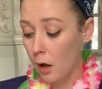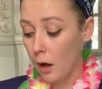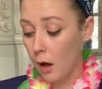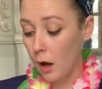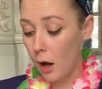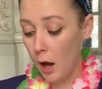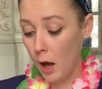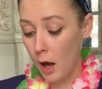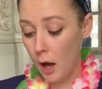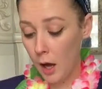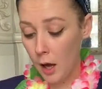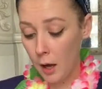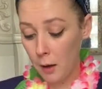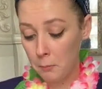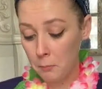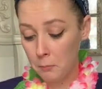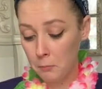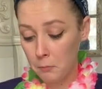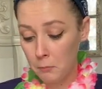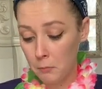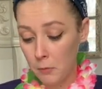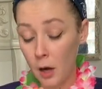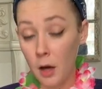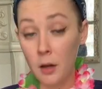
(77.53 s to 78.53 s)

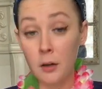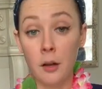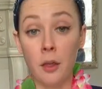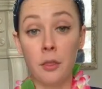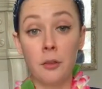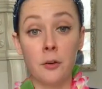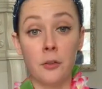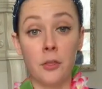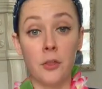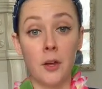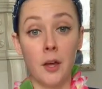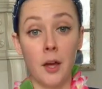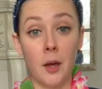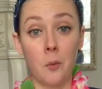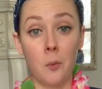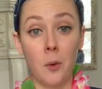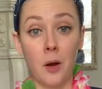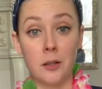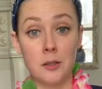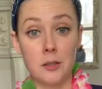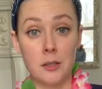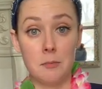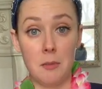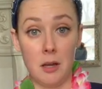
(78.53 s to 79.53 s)
Another thing I
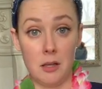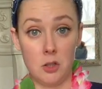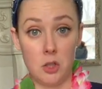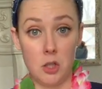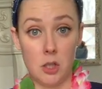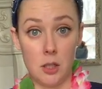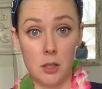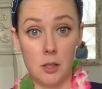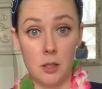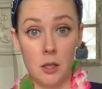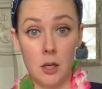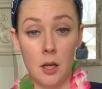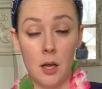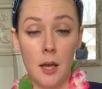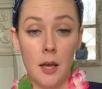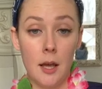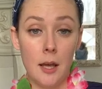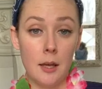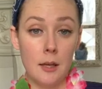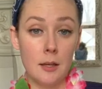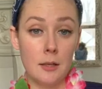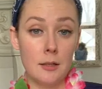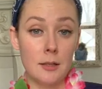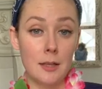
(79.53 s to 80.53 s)
want to mention
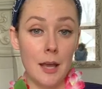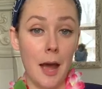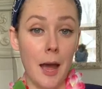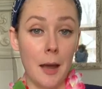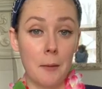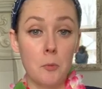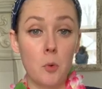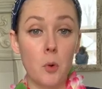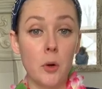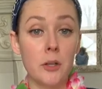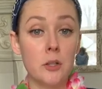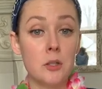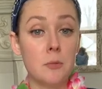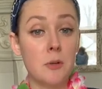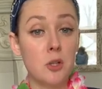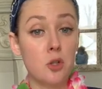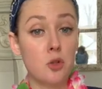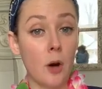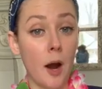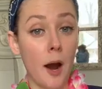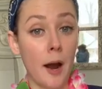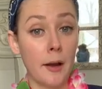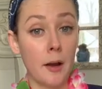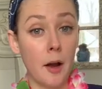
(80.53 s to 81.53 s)
is I'm going to be
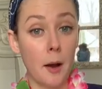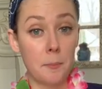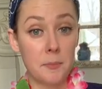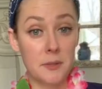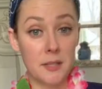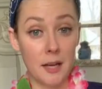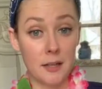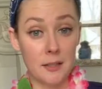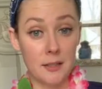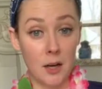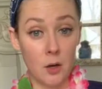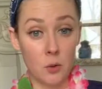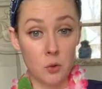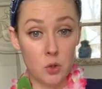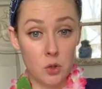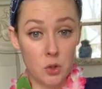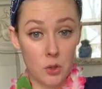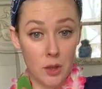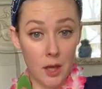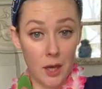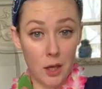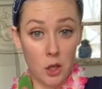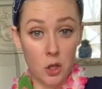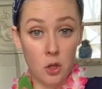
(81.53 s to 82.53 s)
drawing upside down so
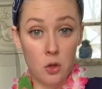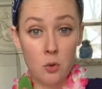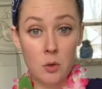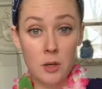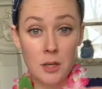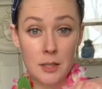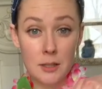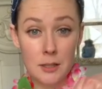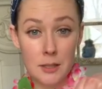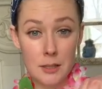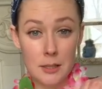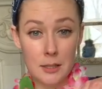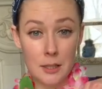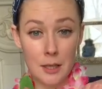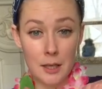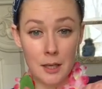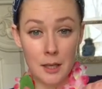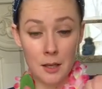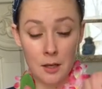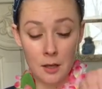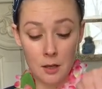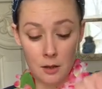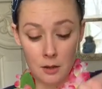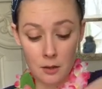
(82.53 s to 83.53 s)
that you can
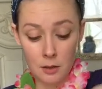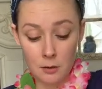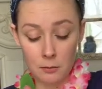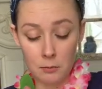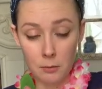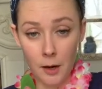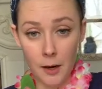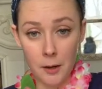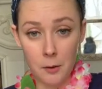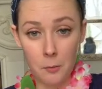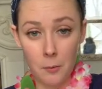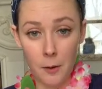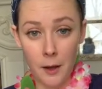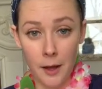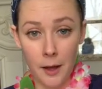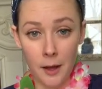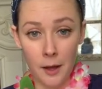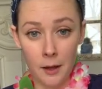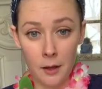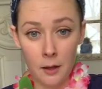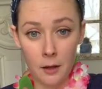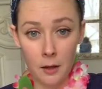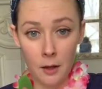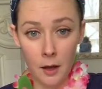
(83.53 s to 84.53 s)
see the right
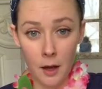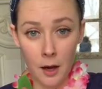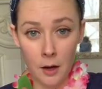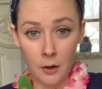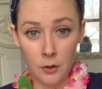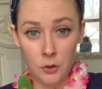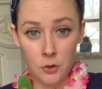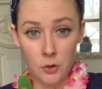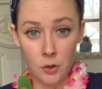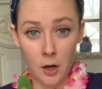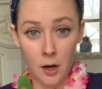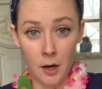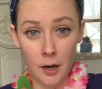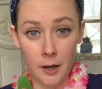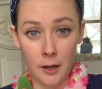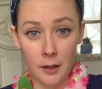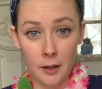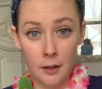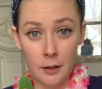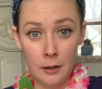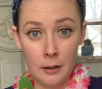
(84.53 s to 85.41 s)
way how to draw it.